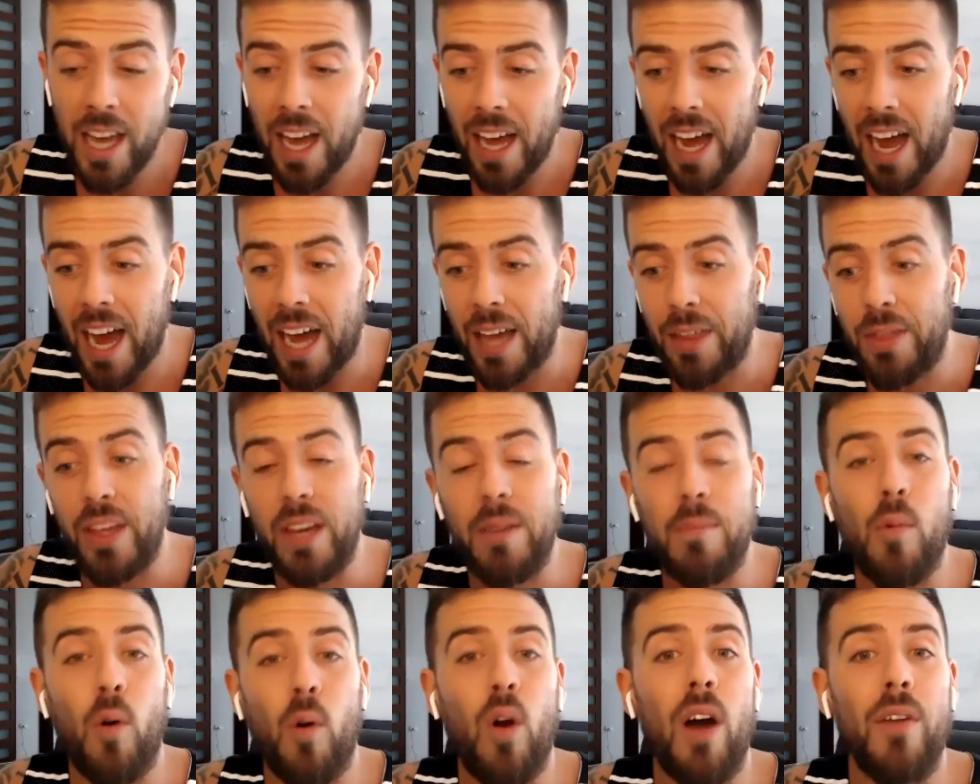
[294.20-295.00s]
i
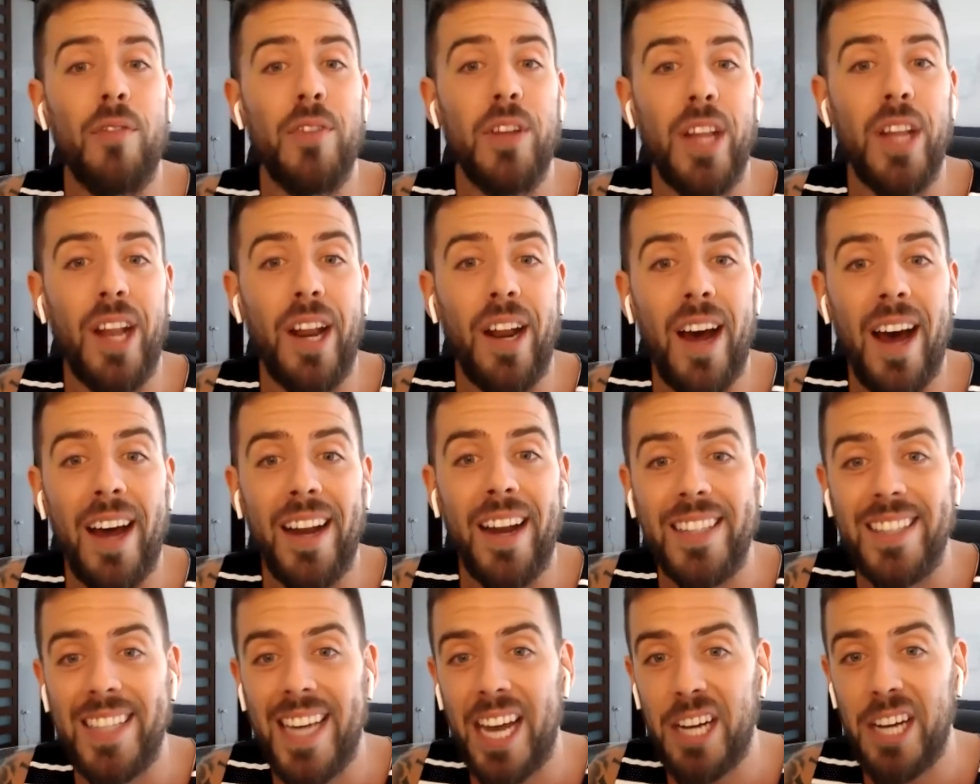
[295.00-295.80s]
think more often than not
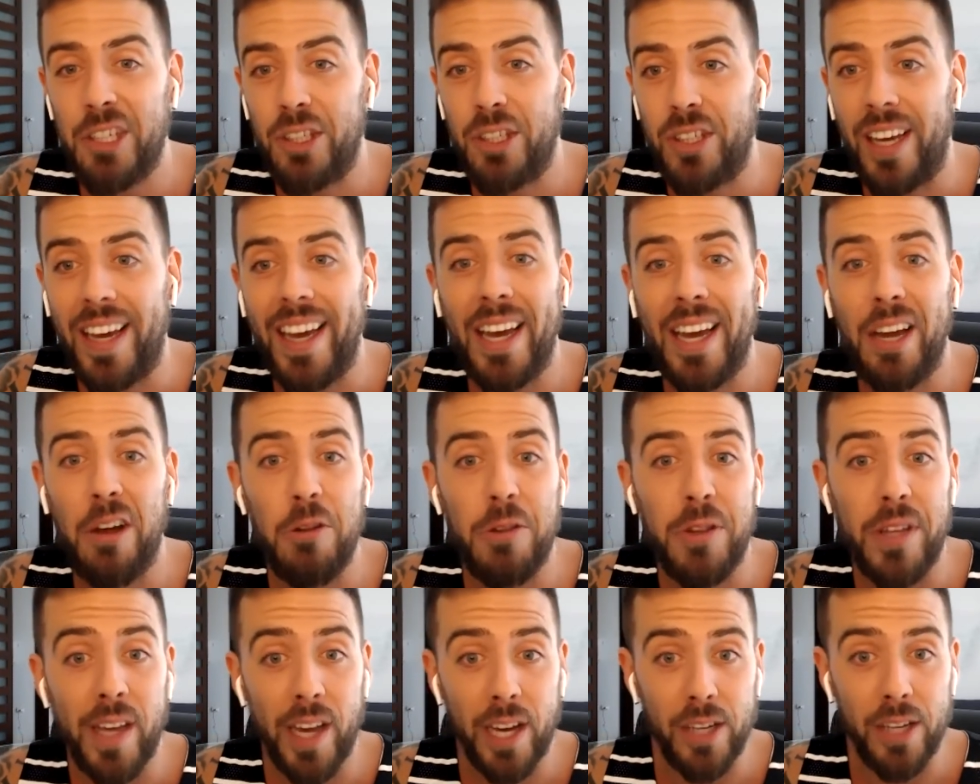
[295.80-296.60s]
it's actually a
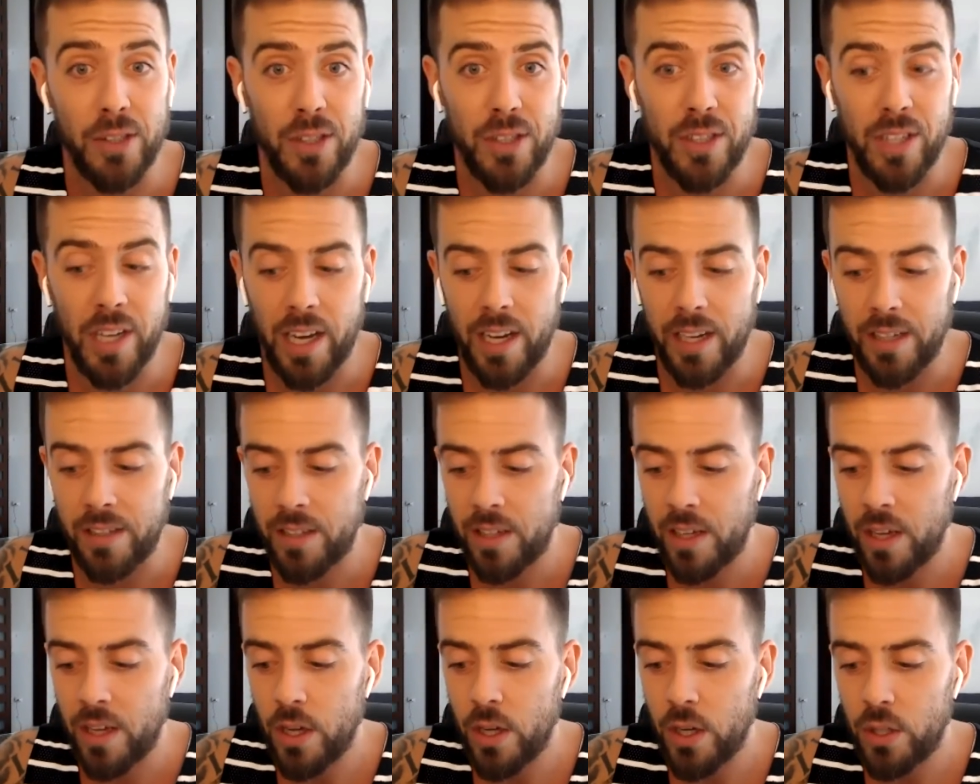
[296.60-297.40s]
healthy exercise
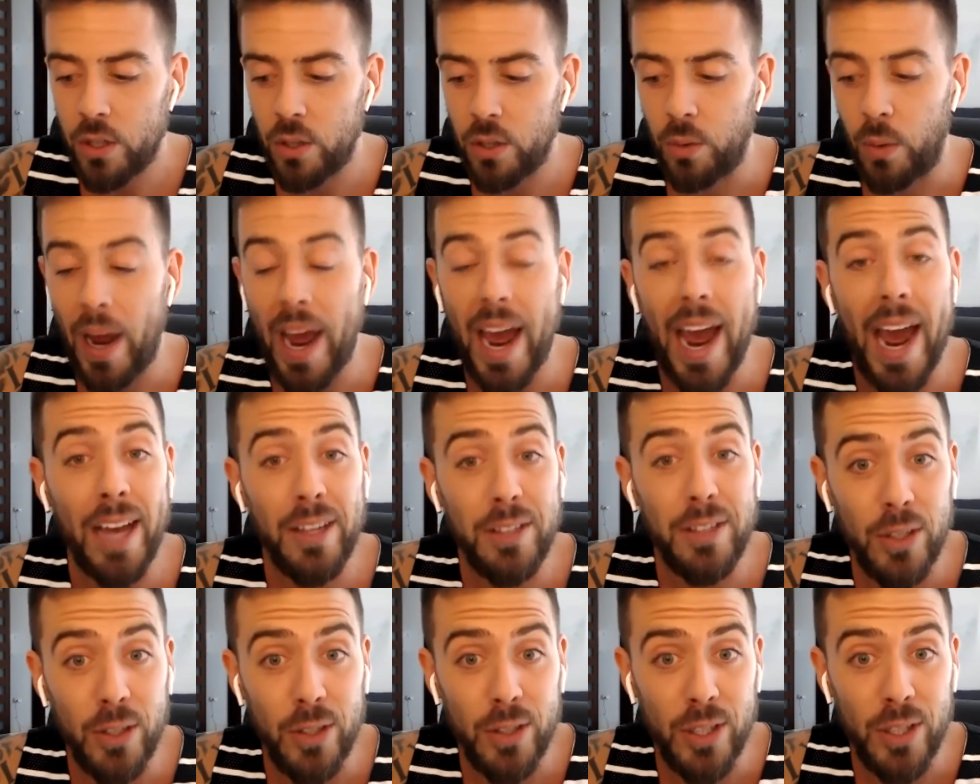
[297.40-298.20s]
to
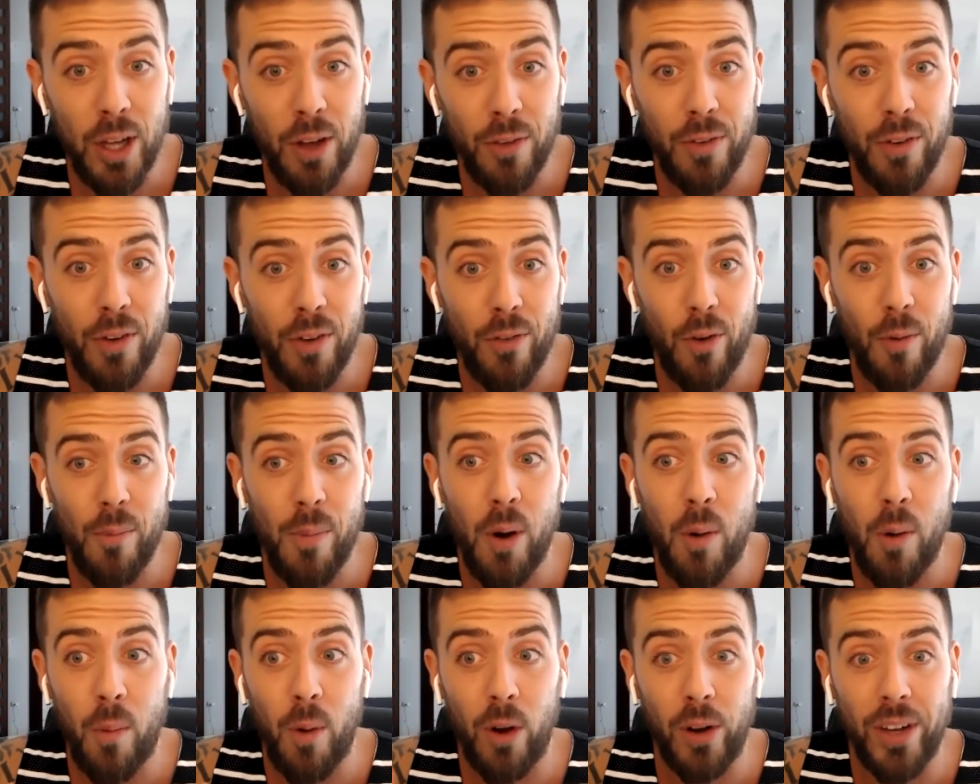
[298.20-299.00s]
ask yourself if
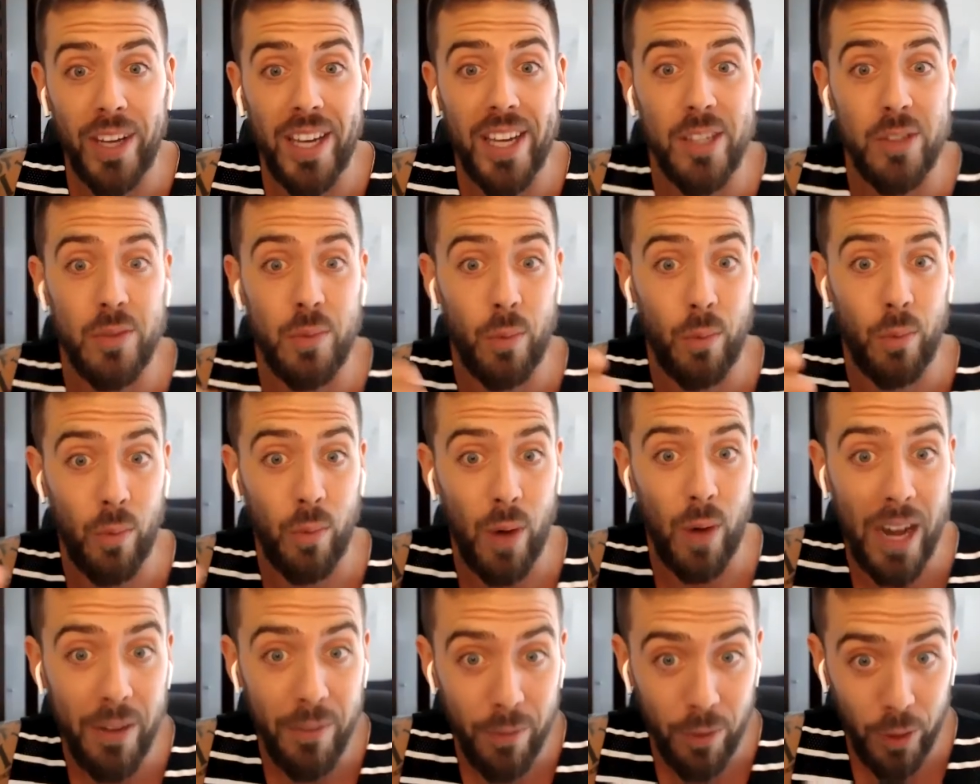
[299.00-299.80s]
remote work is
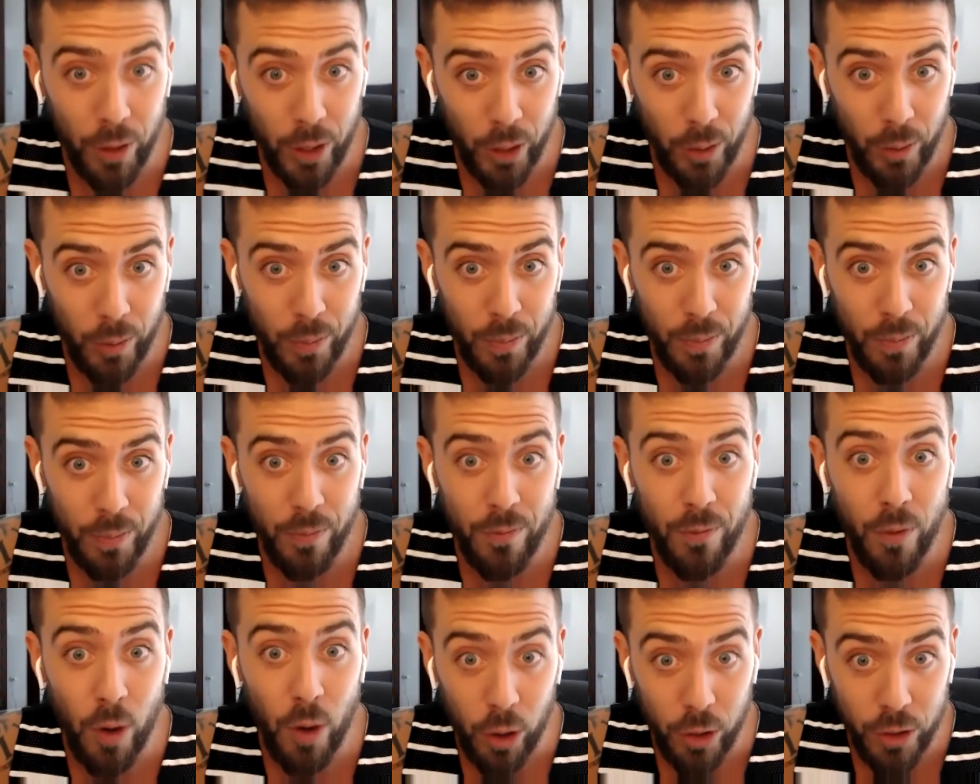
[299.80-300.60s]
right for you
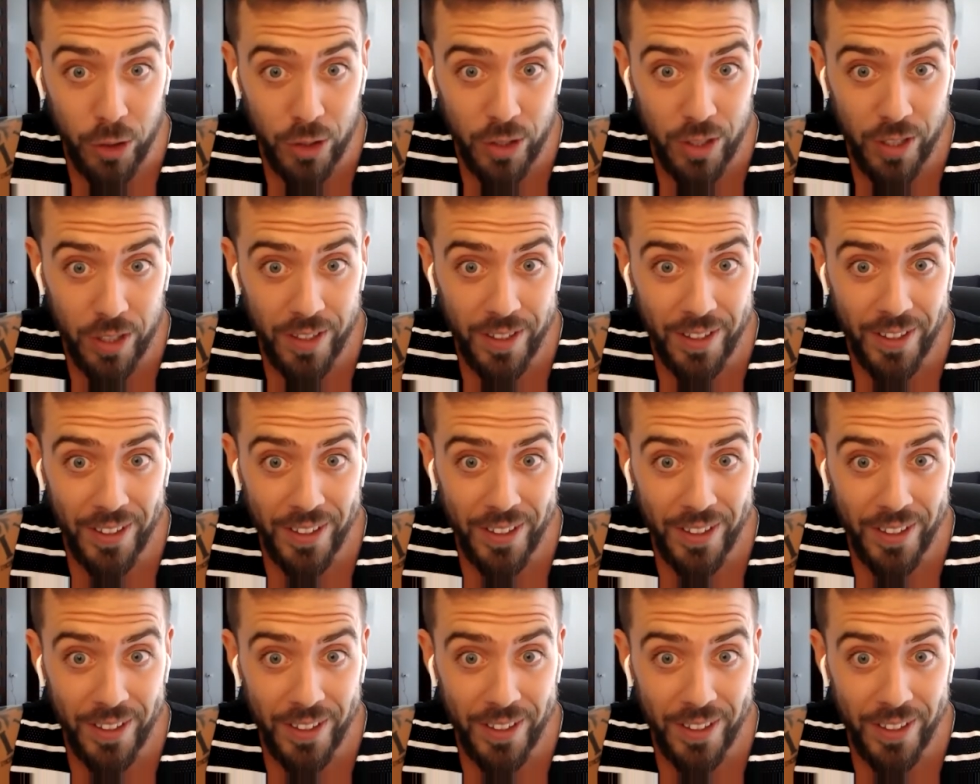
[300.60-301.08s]
first